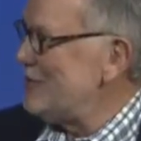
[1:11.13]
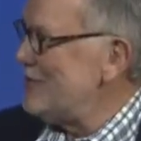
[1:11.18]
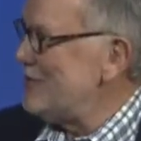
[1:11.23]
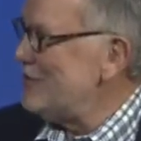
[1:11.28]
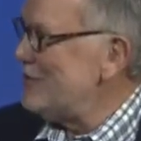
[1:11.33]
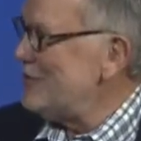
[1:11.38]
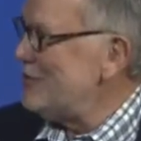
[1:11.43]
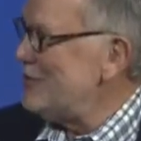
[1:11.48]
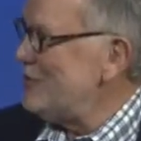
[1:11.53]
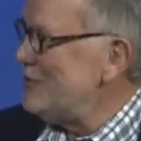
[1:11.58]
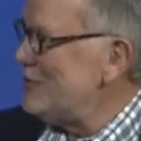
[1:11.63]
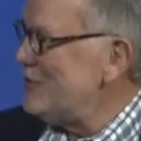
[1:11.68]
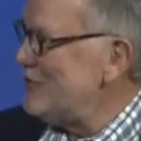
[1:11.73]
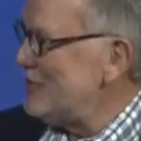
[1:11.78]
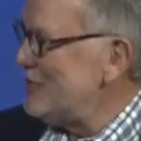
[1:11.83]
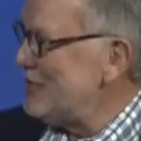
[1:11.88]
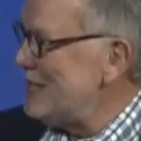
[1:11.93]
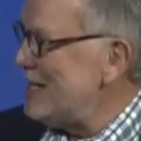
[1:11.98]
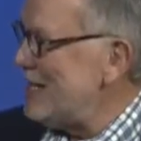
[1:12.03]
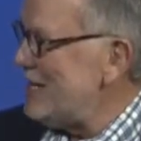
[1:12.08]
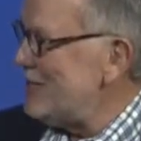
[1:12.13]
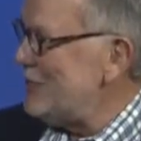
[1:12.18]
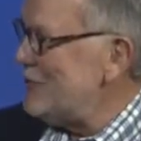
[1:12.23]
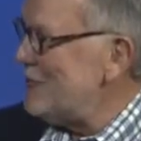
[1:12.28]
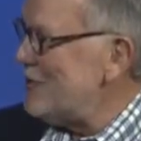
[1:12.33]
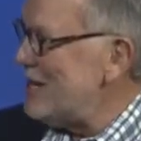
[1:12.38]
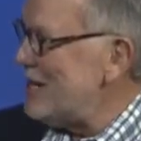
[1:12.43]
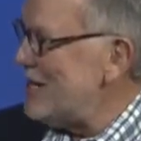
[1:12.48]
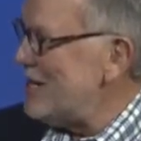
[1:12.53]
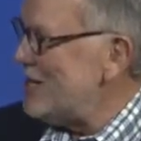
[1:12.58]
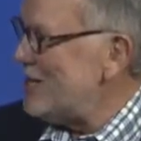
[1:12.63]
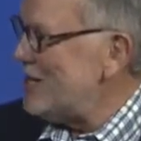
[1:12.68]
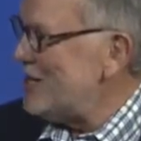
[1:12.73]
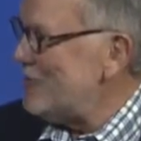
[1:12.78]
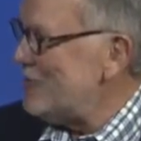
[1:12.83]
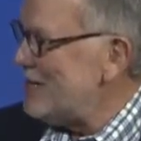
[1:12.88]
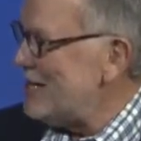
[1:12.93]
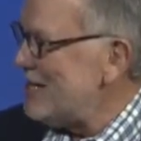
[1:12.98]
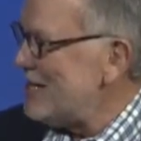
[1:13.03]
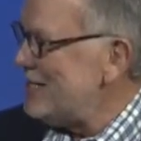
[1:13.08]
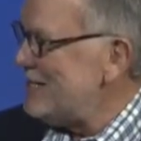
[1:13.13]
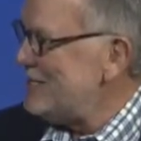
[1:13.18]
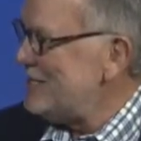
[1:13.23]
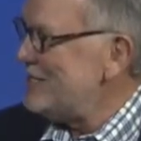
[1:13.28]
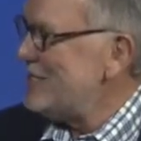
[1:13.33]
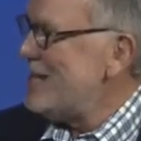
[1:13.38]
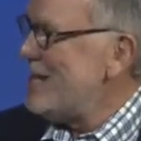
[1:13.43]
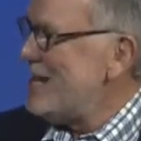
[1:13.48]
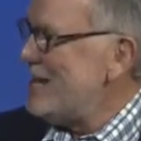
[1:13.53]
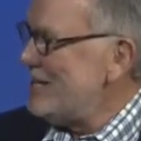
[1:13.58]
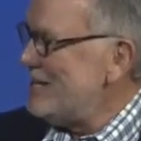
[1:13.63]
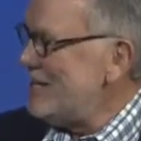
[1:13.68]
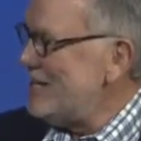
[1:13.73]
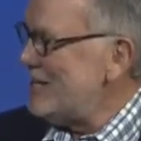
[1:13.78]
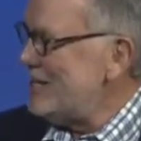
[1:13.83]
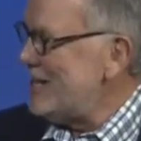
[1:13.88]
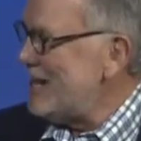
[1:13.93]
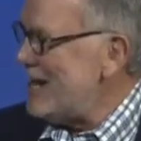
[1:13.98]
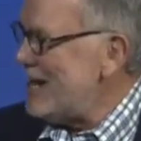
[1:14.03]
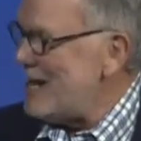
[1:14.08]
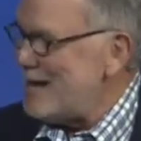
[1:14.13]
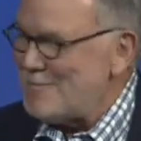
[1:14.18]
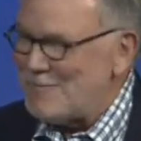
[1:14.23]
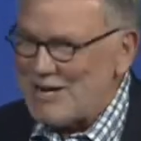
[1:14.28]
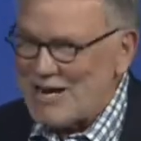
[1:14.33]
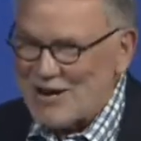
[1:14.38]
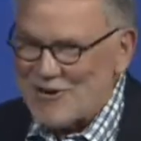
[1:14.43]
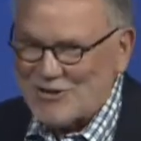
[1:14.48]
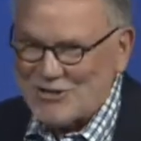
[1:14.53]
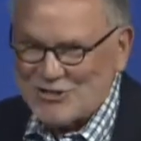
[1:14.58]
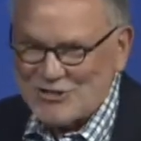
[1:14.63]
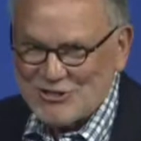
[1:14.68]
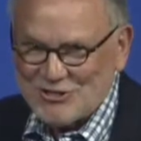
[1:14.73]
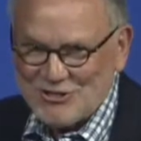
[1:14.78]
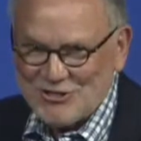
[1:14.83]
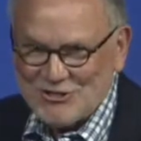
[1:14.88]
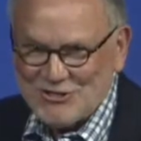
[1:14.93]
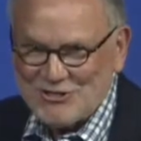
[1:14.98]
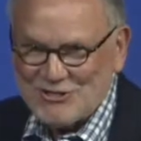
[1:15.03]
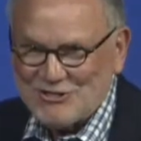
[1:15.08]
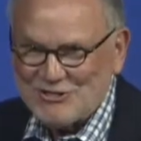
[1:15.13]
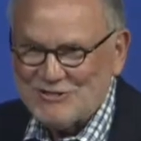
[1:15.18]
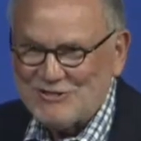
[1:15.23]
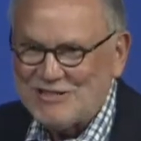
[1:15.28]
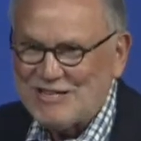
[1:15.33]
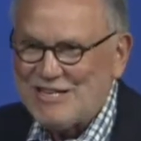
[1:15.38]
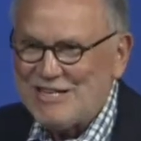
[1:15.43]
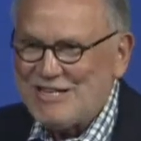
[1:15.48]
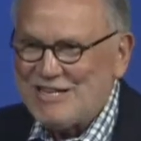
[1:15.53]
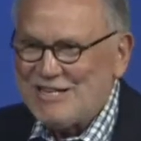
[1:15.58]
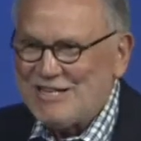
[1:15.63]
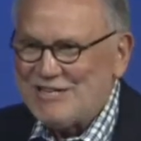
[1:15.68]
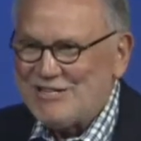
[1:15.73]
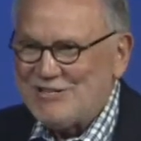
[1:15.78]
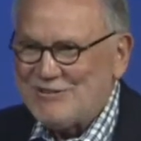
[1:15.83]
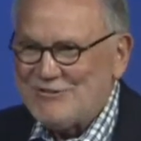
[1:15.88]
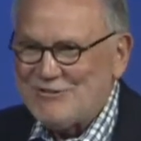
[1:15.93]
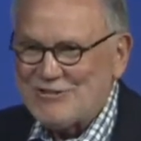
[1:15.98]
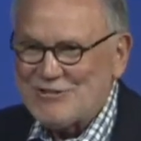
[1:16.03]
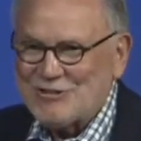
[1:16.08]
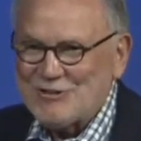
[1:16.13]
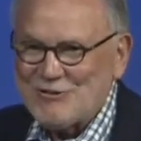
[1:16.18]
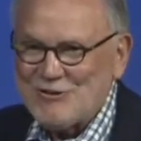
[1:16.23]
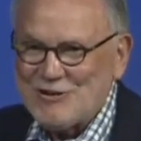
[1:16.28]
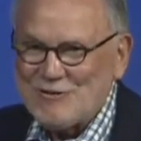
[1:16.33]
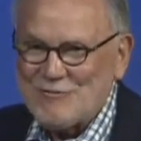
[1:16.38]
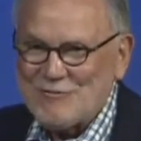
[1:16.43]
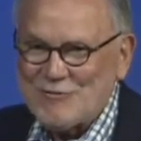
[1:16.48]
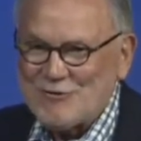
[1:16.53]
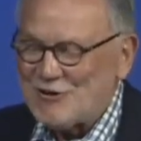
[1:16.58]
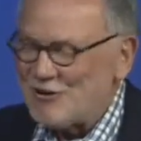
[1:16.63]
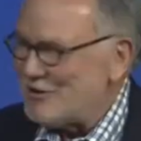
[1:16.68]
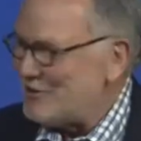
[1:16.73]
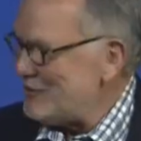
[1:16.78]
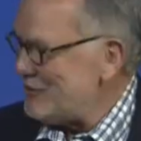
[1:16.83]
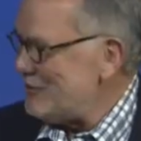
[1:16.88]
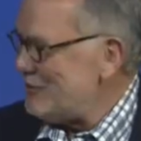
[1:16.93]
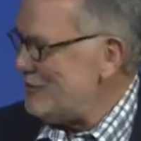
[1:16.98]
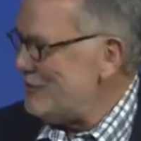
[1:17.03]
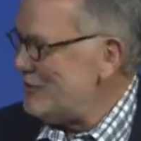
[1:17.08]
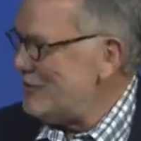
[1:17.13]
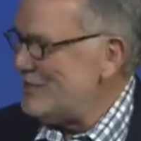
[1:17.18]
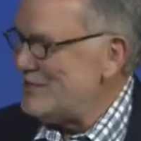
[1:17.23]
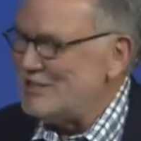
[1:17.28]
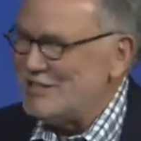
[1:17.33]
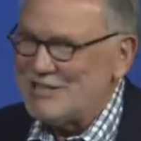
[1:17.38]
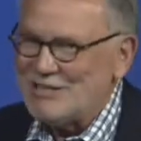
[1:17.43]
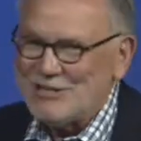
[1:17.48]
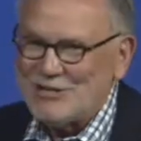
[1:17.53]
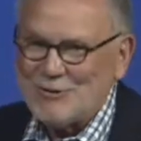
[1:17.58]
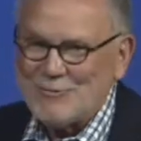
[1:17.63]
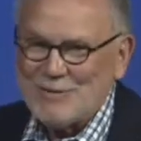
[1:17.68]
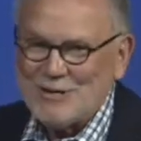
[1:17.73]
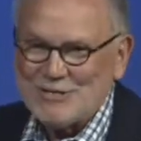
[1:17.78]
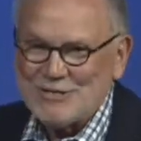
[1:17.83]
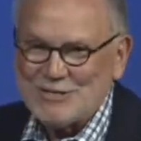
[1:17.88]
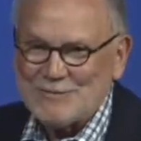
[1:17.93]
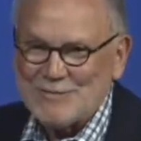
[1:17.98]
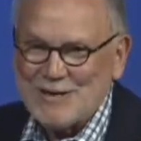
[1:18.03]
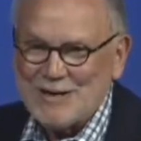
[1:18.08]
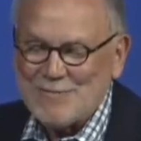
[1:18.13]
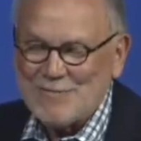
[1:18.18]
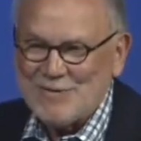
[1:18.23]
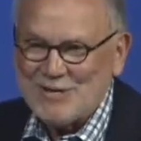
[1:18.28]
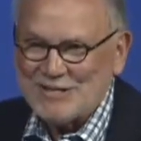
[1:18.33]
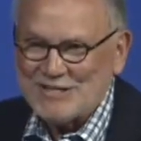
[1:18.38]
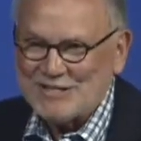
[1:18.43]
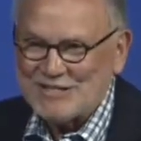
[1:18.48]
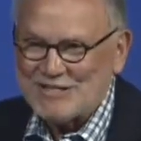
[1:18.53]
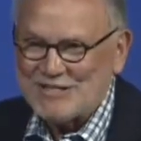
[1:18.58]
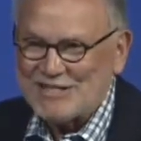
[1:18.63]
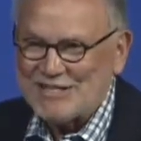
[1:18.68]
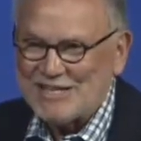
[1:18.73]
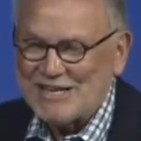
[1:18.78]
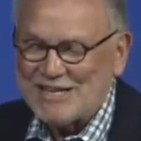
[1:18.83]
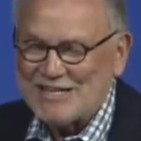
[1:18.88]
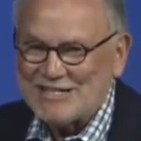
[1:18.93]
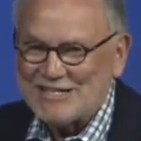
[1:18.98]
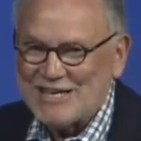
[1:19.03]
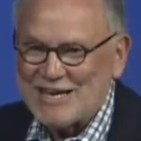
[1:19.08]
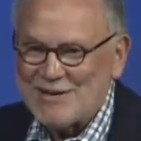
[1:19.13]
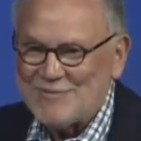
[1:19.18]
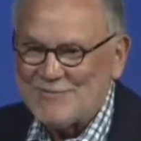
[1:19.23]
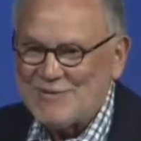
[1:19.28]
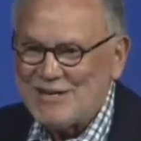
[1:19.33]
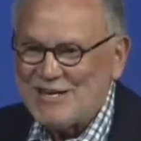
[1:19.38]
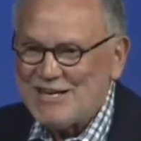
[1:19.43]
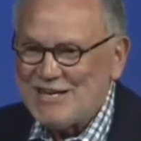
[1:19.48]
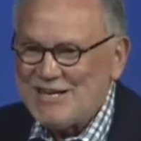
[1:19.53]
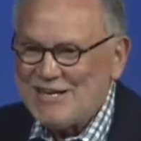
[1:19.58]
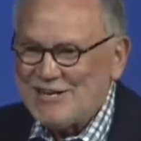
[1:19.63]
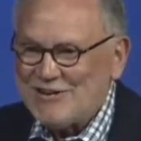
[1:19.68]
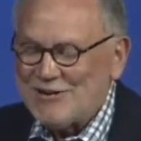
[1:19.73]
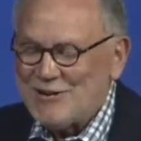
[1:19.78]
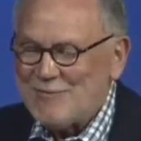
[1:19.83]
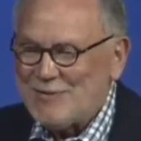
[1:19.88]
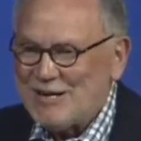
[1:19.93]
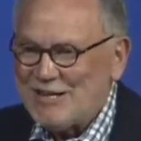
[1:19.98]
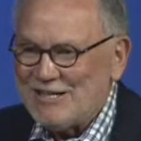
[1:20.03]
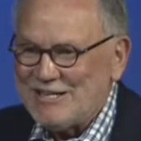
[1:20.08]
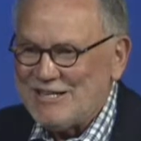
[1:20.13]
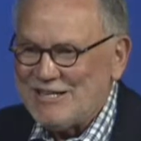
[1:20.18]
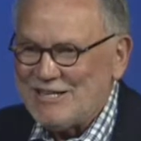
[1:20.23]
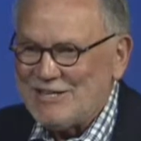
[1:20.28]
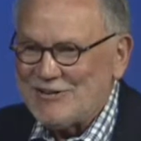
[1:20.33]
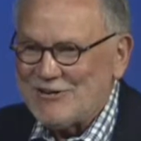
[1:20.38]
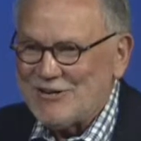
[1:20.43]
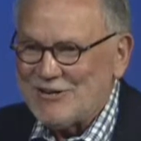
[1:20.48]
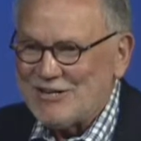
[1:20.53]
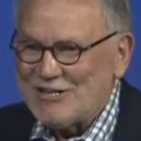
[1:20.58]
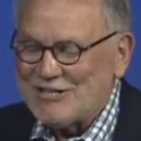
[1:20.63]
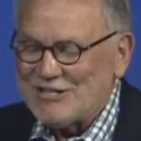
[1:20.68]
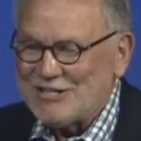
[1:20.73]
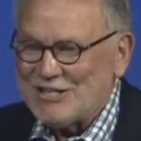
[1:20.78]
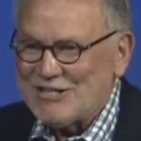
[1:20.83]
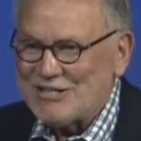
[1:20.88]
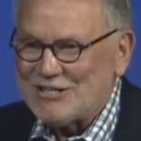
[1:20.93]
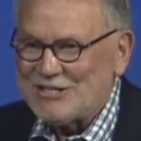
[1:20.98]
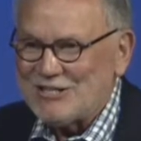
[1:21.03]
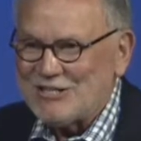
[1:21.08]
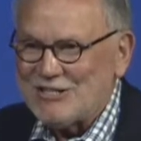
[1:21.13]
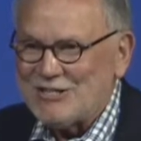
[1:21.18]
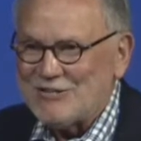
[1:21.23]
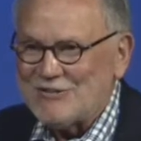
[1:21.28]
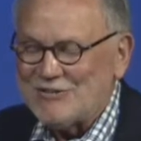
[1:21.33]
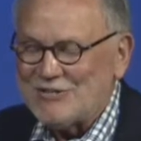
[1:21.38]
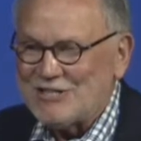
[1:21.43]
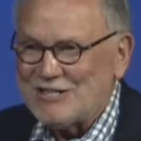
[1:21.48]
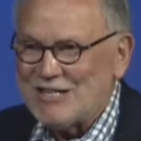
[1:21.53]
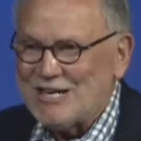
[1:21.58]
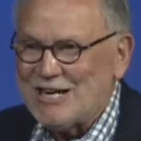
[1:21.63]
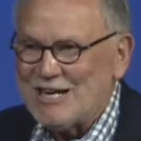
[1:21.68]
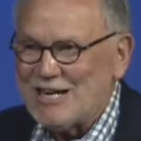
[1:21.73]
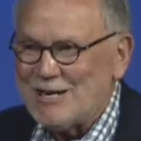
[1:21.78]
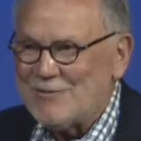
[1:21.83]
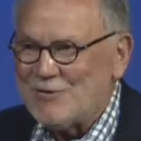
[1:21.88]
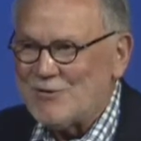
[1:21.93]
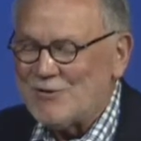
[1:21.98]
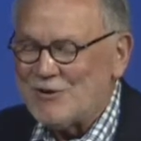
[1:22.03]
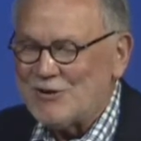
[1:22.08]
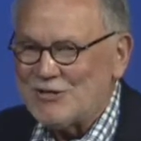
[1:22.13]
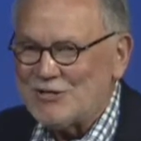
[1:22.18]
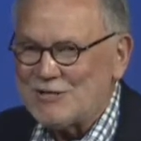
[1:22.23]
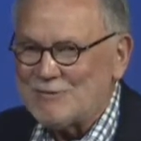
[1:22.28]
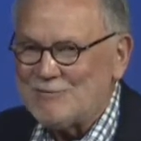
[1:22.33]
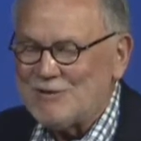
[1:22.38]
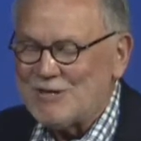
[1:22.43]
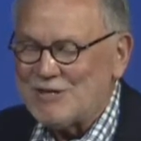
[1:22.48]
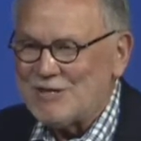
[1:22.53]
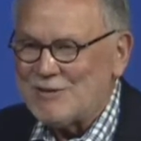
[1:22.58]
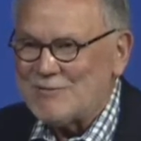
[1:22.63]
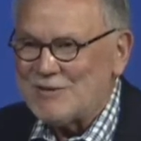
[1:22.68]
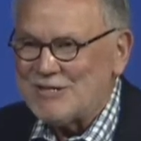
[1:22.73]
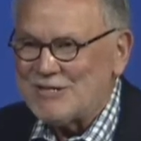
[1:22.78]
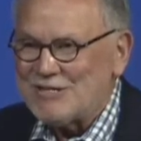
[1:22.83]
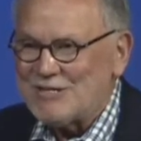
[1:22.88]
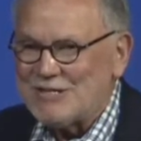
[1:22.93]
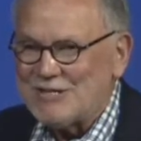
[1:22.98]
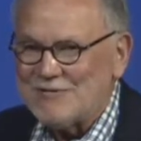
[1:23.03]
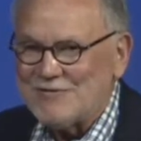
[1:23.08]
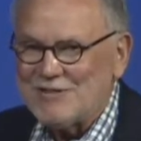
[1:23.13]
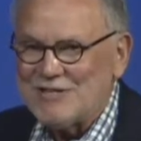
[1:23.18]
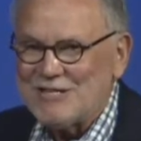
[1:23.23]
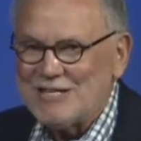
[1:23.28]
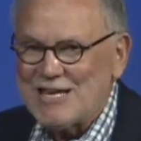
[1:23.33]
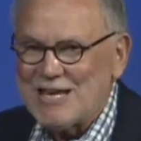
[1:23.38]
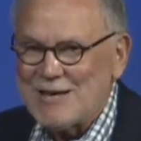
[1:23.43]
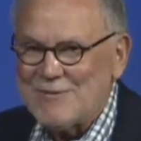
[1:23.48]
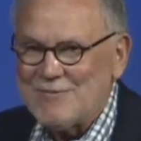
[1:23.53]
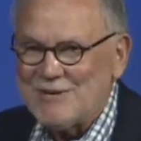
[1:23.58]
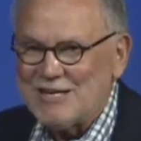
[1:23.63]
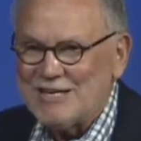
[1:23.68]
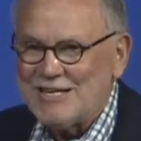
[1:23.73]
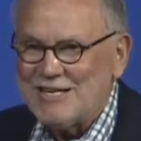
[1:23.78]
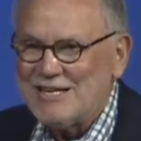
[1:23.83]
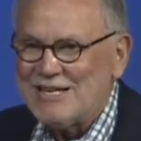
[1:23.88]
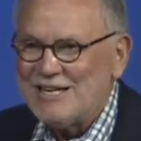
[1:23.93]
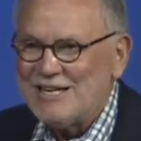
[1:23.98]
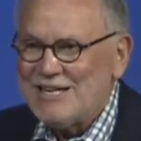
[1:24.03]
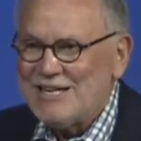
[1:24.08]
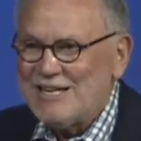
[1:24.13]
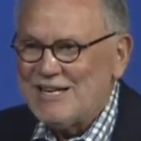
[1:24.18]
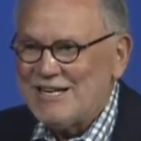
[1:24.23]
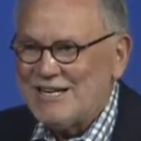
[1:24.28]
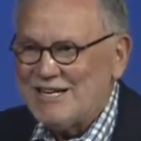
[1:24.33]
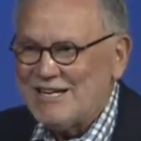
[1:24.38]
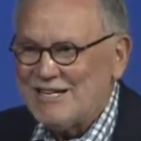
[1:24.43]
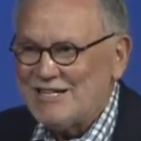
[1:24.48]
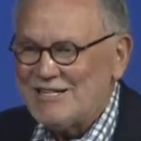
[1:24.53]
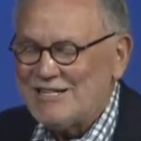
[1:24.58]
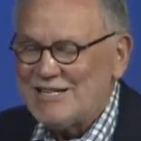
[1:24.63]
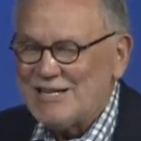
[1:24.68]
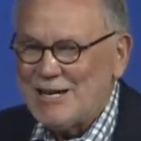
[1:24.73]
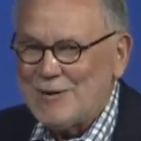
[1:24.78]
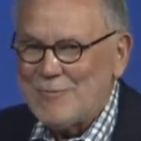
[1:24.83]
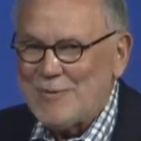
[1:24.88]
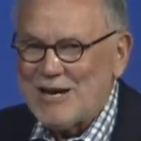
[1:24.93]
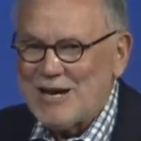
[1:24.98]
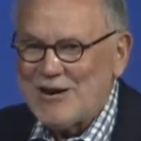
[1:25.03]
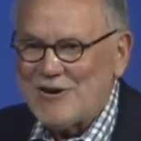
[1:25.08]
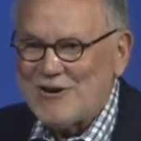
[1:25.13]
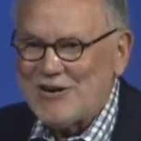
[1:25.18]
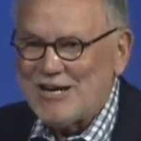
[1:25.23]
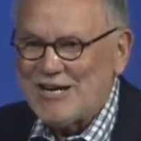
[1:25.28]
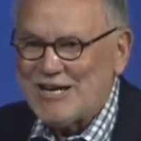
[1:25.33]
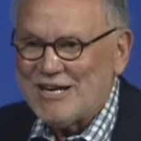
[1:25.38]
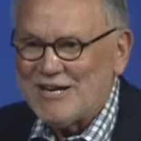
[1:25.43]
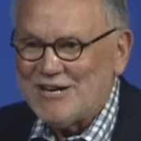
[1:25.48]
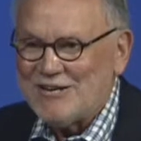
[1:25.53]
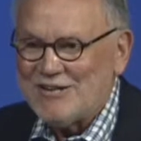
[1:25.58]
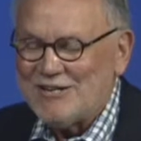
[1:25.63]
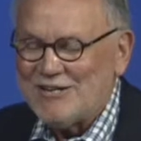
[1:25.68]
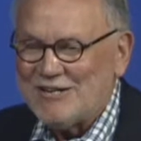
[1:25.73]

There were two of us that had gray hair. We had this young guy named Howard Schultz who was 34 years old and didn't know much about business at that time or about leading organizations. And there was a guy named Orrin Smith and myself that came in to help Howard out.